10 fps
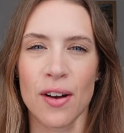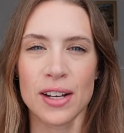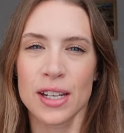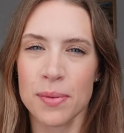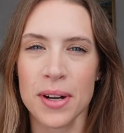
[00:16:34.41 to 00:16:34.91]
I
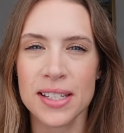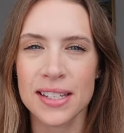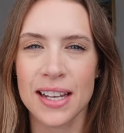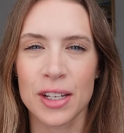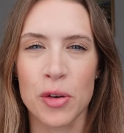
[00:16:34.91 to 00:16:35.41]
just wanted to
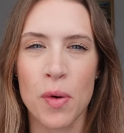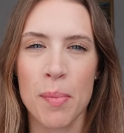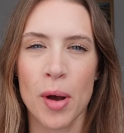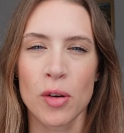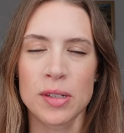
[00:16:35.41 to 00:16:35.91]
tell you
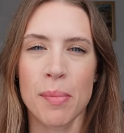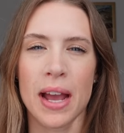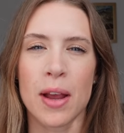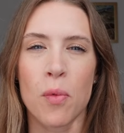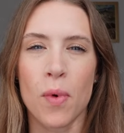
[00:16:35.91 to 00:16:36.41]
about
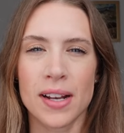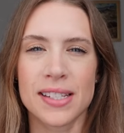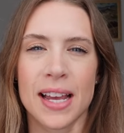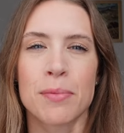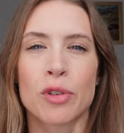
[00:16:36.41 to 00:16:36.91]
my
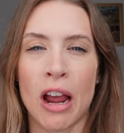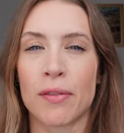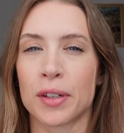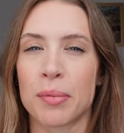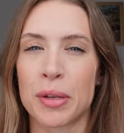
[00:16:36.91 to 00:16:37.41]
WhatsApp
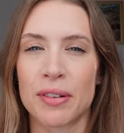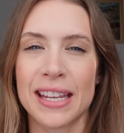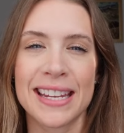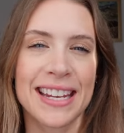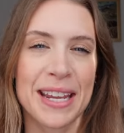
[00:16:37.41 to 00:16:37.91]
travel
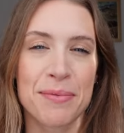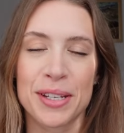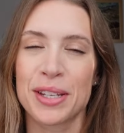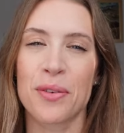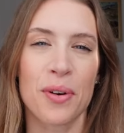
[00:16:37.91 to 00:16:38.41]
community
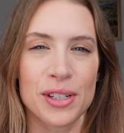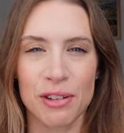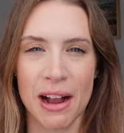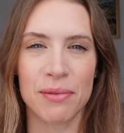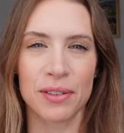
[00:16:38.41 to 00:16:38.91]
named Your
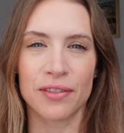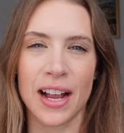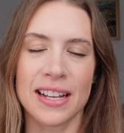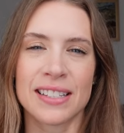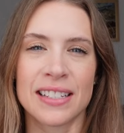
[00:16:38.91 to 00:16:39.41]
Travel
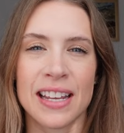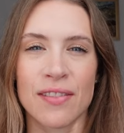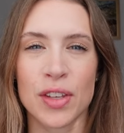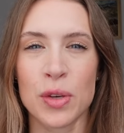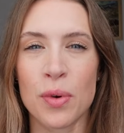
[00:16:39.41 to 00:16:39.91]
Friend.
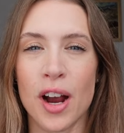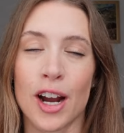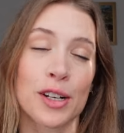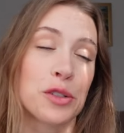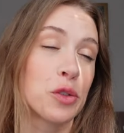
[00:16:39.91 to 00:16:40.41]
If you
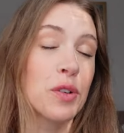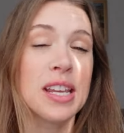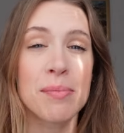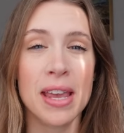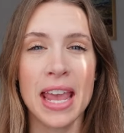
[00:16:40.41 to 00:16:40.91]
are
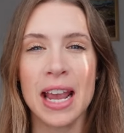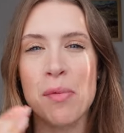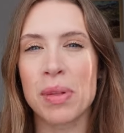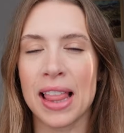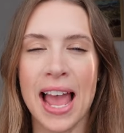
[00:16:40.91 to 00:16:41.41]
dreaming,
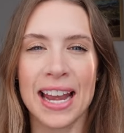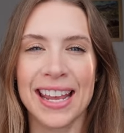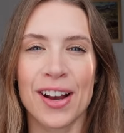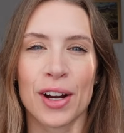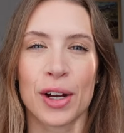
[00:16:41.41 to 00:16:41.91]

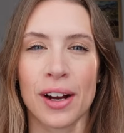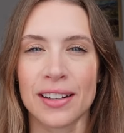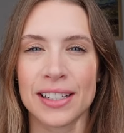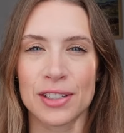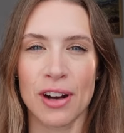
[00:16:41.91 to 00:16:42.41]
planning, or
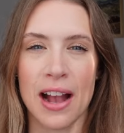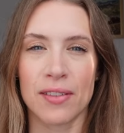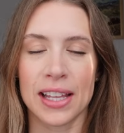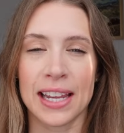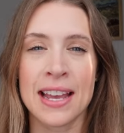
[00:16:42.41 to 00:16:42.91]
currently
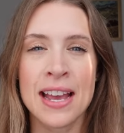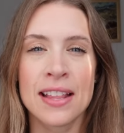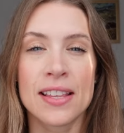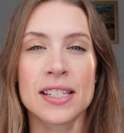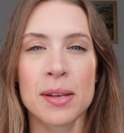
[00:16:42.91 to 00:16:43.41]
traveling,
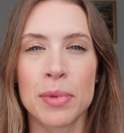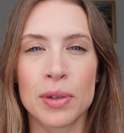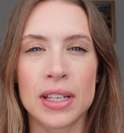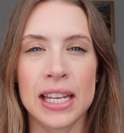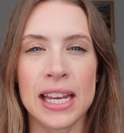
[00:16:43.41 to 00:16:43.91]
this
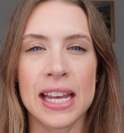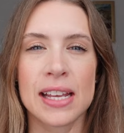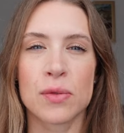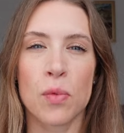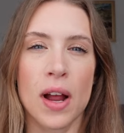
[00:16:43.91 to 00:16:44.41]
community
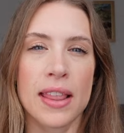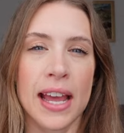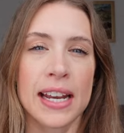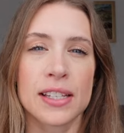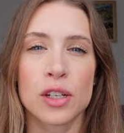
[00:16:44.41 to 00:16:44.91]
is one
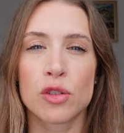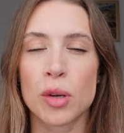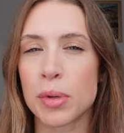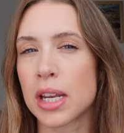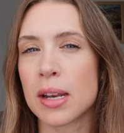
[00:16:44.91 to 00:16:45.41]
that is
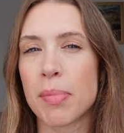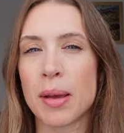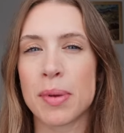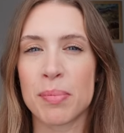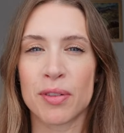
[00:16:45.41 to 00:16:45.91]
contributed
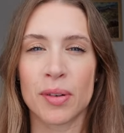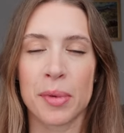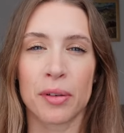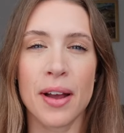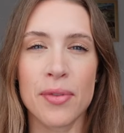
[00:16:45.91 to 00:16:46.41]
by people from
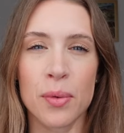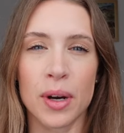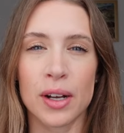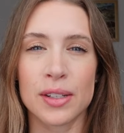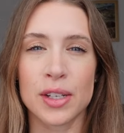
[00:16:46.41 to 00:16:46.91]
around the
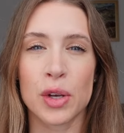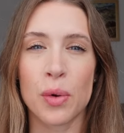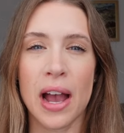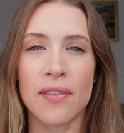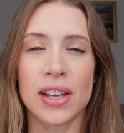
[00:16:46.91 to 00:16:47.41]
world
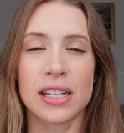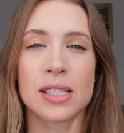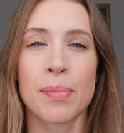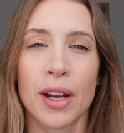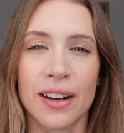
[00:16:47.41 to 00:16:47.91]
who have
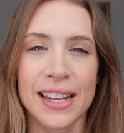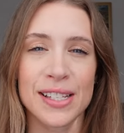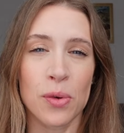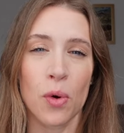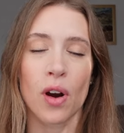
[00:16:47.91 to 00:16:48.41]

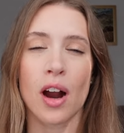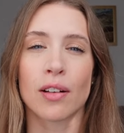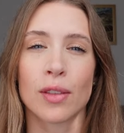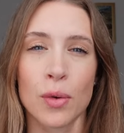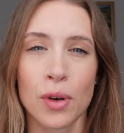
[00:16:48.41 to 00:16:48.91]
experience or
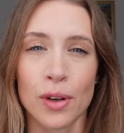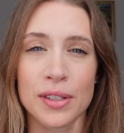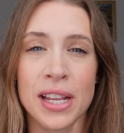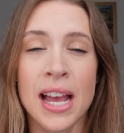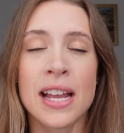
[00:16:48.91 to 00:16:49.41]
are
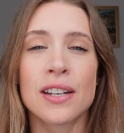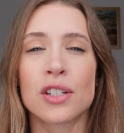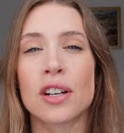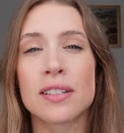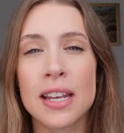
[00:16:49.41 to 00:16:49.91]
locals to
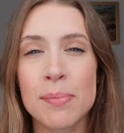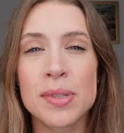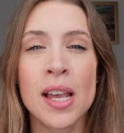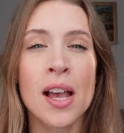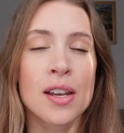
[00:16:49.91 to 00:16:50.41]
share
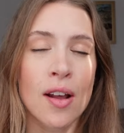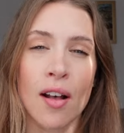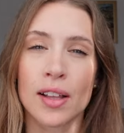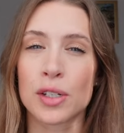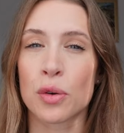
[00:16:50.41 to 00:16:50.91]
tips,
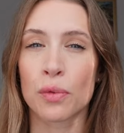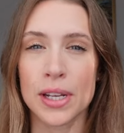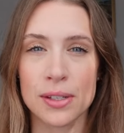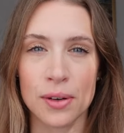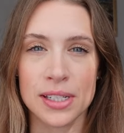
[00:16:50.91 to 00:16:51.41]
knowledge,
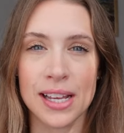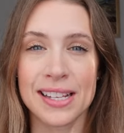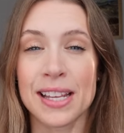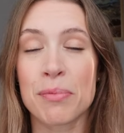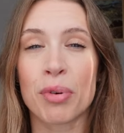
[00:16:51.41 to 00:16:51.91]

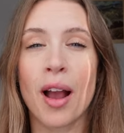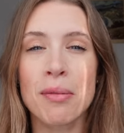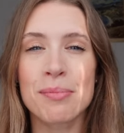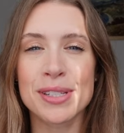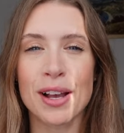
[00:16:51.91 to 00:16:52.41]
resources, and
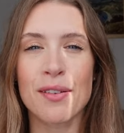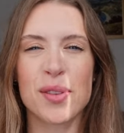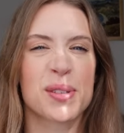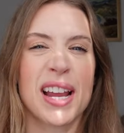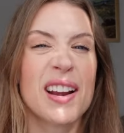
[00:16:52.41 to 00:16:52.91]
problem solve
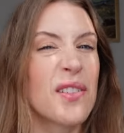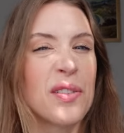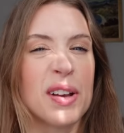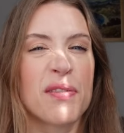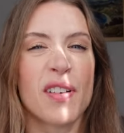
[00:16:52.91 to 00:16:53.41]
those kind
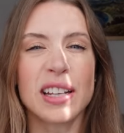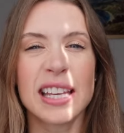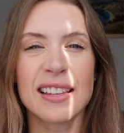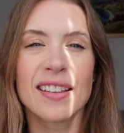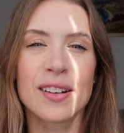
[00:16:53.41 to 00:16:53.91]
of
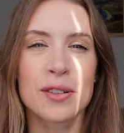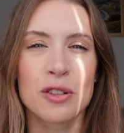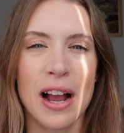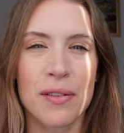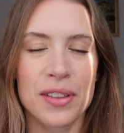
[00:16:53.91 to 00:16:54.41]
funky little
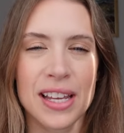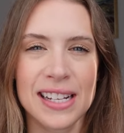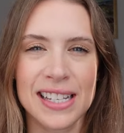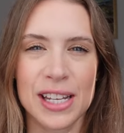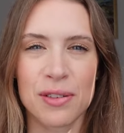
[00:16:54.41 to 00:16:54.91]
travel
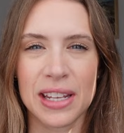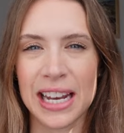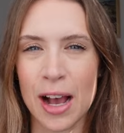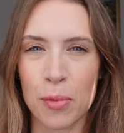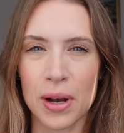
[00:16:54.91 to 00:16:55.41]
things that you need
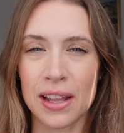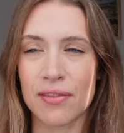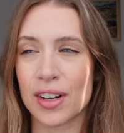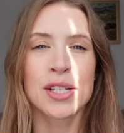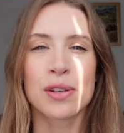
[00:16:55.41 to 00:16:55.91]
help
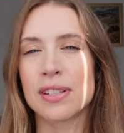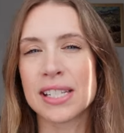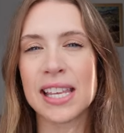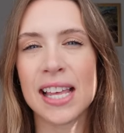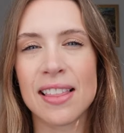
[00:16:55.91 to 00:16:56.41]
with. So you can
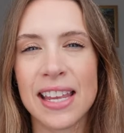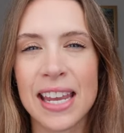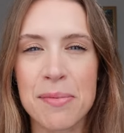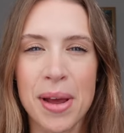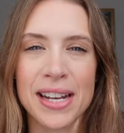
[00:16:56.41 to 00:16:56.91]
see that
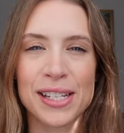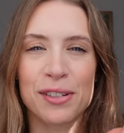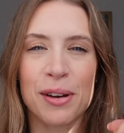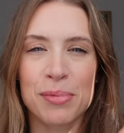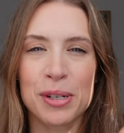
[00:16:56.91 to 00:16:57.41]
link in my
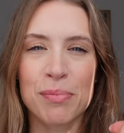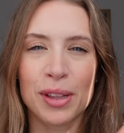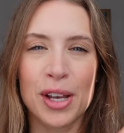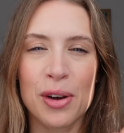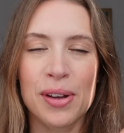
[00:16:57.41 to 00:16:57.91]
description below.